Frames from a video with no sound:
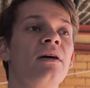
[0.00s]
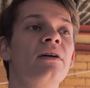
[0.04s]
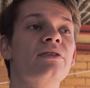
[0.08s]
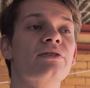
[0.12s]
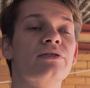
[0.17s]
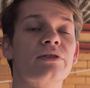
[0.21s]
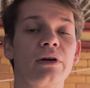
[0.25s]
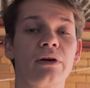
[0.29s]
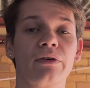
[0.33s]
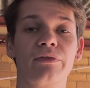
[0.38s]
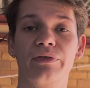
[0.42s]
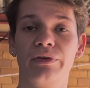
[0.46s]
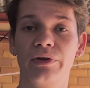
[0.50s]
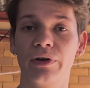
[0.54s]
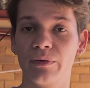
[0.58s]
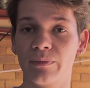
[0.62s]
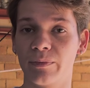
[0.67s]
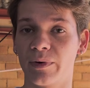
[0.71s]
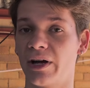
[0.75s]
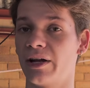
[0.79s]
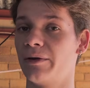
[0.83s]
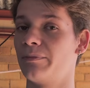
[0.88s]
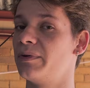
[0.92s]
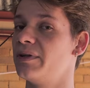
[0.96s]
So if you don't
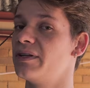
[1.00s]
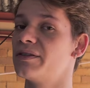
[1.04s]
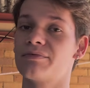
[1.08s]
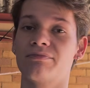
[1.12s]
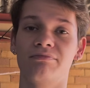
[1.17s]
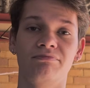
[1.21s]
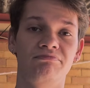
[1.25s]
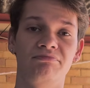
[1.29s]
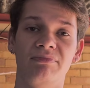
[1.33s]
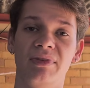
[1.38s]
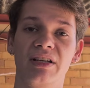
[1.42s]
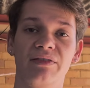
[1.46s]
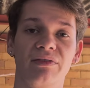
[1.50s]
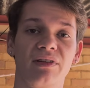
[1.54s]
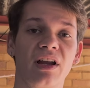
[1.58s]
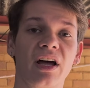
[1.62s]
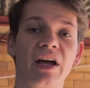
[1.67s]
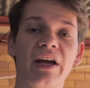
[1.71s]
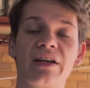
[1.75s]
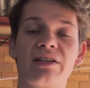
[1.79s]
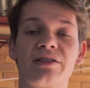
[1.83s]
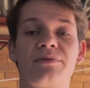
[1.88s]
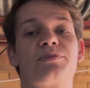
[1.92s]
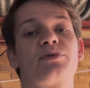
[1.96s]
mind, please leave a
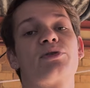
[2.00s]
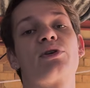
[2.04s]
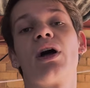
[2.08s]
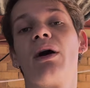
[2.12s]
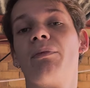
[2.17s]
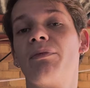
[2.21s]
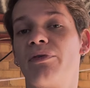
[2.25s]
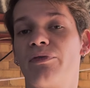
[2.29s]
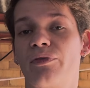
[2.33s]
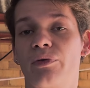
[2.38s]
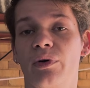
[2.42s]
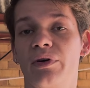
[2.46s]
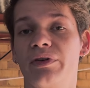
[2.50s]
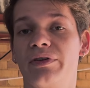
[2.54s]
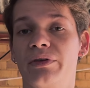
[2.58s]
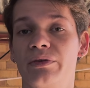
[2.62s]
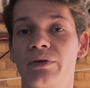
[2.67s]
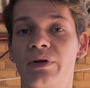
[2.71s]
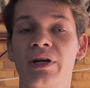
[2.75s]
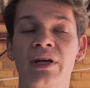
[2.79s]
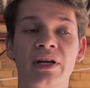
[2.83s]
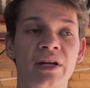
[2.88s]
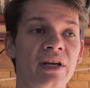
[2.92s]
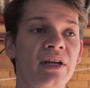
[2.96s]
like, subscribe if you want to
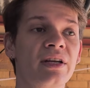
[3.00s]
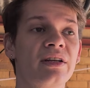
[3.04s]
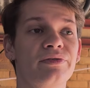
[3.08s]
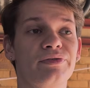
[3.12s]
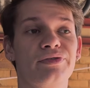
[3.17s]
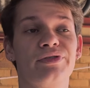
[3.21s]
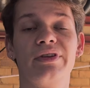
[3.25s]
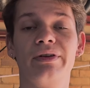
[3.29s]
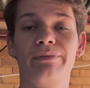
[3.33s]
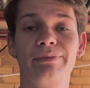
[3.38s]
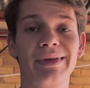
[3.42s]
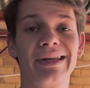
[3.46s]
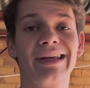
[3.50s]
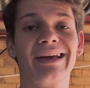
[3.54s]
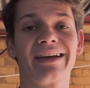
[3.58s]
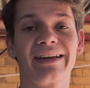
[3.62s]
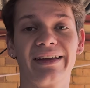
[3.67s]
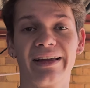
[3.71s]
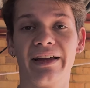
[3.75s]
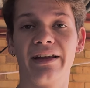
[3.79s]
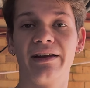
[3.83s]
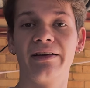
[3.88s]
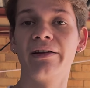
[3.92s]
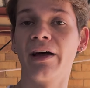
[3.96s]
see me
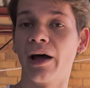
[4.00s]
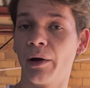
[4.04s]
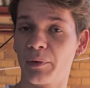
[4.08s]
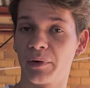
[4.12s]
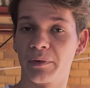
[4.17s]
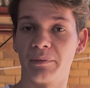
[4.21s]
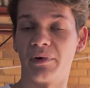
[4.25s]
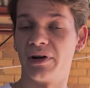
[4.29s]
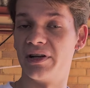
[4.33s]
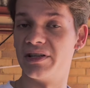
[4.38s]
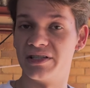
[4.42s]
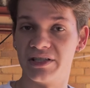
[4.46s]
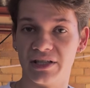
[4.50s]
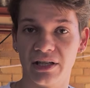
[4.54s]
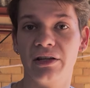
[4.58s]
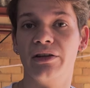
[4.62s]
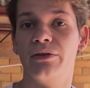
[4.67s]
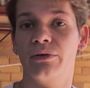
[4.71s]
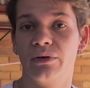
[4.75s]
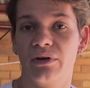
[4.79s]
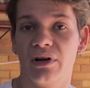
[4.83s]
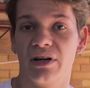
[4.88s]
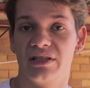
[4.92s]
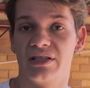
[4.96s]
again. I wouldn't mind seeing
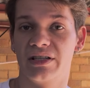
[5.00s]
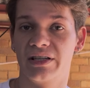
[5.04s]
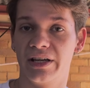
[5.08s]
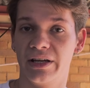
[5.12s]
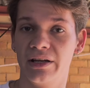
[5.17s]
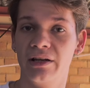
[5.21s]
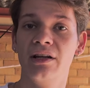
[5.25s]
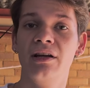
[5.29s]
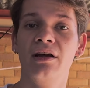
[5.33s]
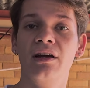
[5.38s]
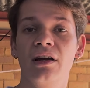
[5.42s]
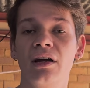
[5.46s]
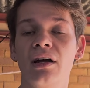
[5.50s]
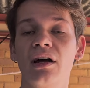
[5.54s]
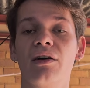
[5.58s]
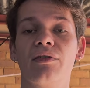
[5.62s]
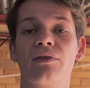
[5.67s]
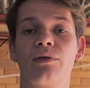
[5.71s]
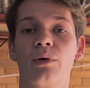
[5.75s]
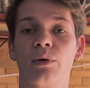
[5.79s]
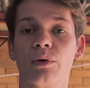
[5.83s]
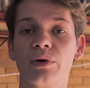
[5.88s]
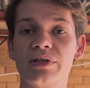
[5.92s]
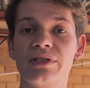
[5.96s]
you guys again. Of
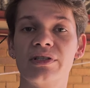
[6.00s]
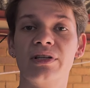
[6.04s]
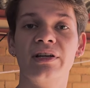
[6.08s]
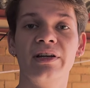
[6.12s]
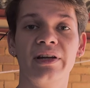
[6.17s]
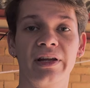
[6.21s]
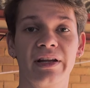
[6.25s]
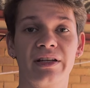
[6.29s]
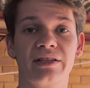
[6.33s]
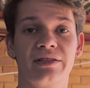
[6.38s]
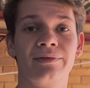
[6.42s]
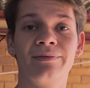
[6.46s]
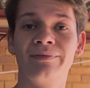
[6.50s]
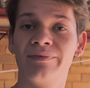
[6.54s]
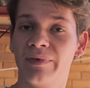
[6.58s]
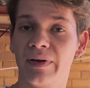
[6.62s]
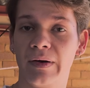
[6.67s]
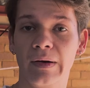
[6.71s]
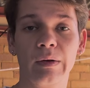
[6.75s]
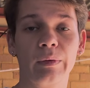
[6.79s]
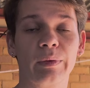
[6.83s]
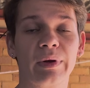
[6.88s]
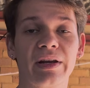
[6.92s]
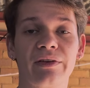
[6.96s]
course, it is
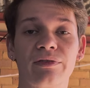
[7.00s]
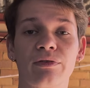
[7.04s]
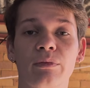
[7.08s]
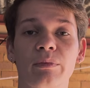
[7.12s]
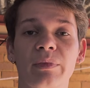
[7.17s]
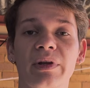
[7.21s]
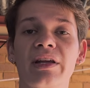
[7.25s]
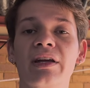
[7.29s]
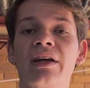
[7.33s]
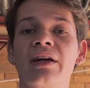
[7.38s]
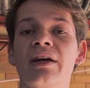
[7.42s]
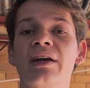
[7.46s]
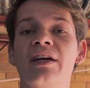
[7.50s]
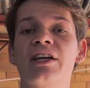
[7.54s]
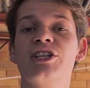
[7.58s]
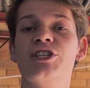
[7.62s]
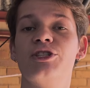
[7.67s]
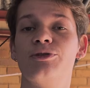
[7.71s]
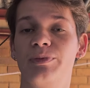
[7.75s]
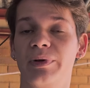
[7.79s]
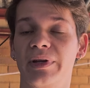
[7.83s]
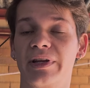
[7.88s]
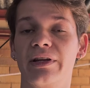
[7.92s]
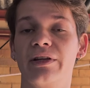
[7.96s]
very weird for me
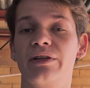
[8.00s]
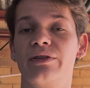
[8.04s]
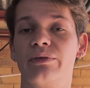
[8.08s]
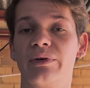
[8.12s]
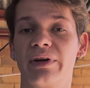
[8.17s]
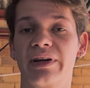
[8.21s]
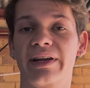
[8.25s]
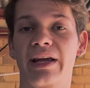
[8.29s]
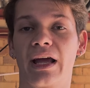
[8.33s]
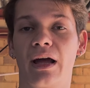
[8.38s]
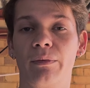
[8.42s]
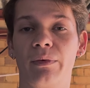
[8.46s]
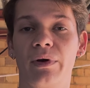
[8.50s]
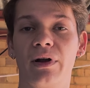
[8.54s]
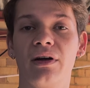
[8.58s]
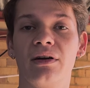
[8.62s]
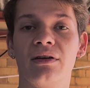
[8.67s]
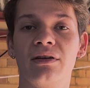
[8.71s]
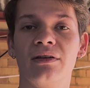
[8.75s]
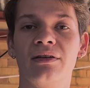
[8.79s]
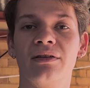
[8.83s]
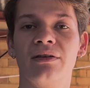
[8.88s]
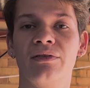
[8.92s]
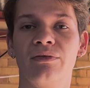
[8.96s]
speaking to a camera
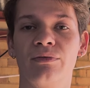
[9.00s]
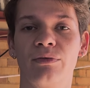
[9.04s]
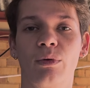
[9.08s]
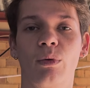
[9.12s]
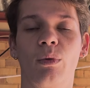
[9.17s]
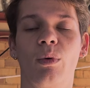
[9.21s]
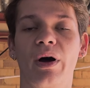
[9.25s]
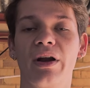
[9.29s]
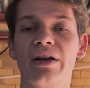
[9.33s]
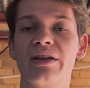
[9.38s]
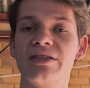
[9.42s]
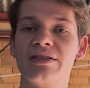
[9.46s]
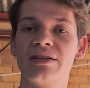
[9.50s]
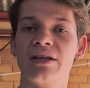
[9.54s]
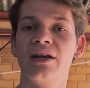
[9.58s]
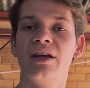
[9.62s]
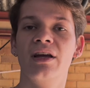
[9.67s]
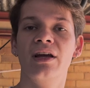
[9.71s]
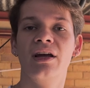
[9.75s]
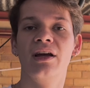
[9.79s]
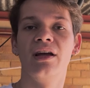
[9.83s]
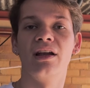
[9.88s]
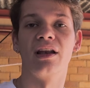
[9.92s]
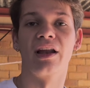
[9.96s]
for once.
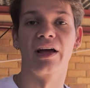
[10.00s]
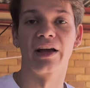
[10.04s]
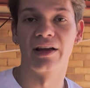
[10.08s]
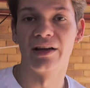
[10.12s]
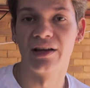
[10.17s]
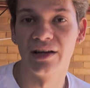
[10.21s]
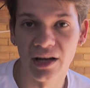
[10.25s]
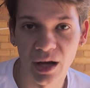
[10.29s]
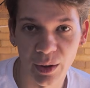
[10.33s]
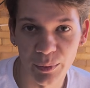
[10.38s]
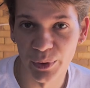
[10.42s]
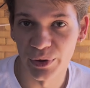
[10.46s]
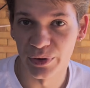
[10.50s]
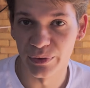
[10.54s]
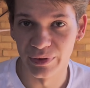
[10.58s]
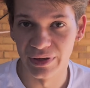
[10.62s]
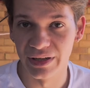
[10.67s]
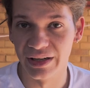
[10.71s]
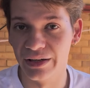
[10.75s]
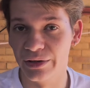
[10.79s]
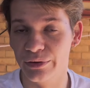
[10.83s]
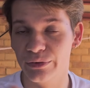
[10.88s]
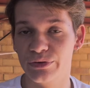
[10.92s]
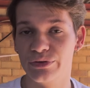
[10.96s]
Like, I'm not really
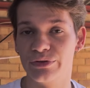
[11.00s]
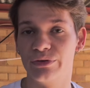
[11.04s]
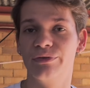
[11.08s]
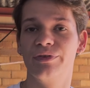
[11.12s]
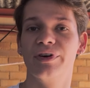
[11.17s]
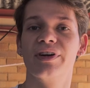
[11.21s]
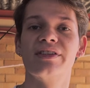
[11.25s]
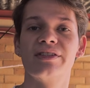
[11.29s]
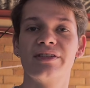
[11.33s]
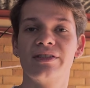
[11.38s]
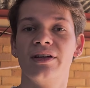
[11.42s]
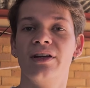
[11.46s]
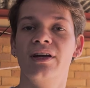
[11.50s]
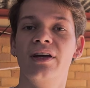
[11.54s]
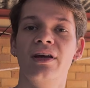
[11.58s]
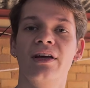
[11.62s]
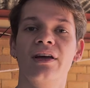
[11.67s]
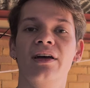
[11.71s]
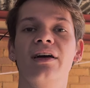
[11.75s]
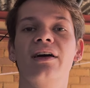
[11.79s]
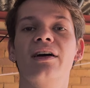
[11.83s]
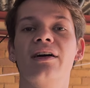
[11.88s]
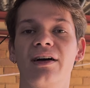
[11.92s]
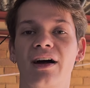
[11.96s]
used to this.
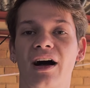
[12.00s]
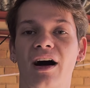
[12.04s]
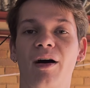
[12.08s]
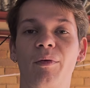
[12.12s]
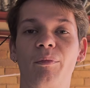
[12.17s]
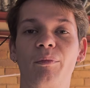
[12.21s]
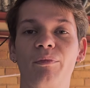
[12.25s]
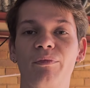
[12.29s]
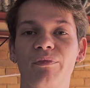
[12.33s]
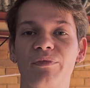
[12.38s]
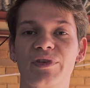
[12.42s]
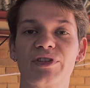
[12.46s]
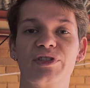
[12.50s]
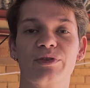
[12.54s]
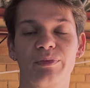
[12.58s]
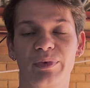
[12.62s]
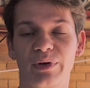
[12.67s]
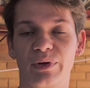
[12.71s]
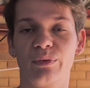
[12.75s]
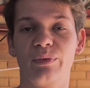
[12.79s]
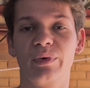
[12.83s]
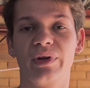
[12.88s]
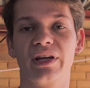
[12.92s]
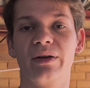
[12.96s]
It's a
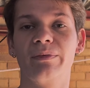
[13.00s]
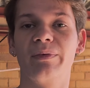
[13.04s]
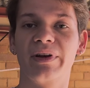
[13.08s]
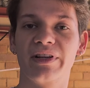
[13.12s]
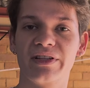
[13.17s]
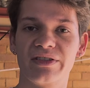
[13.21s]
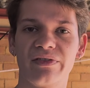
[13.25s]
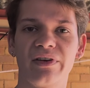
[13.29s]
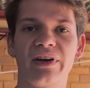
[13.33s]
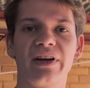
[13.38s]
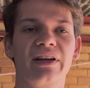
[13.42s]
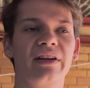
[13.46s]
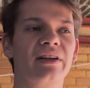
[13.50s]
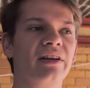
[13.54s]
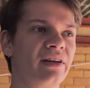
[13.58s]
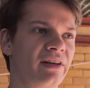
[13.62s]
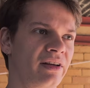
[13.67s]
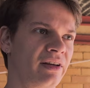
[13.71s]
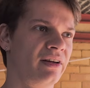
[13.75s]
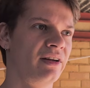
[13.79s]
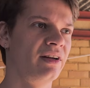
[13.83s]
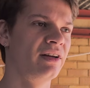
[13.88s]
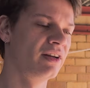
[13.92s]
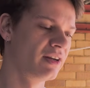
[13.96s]
bit weird, but it's fine.
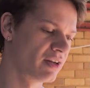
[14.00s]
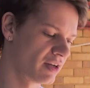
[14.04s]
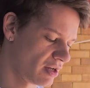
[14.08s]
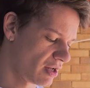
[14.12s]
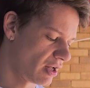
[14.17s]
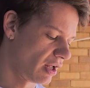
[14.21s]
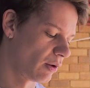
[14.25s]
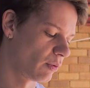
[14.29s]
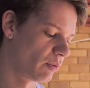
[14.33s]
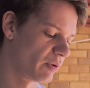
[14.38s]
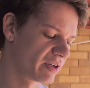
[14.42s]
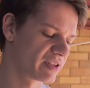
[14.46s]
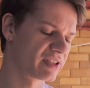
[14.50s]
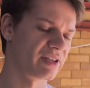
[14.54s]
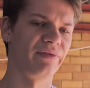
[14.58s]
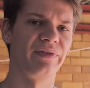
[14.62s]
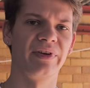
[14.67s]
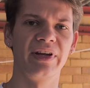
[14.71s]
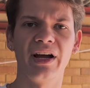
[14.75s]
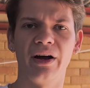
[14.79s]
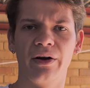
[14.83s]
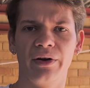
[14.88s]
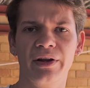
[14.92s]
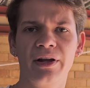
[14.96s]
I'll work something
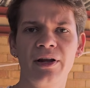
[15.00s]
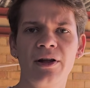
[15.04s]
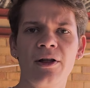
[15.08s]
out.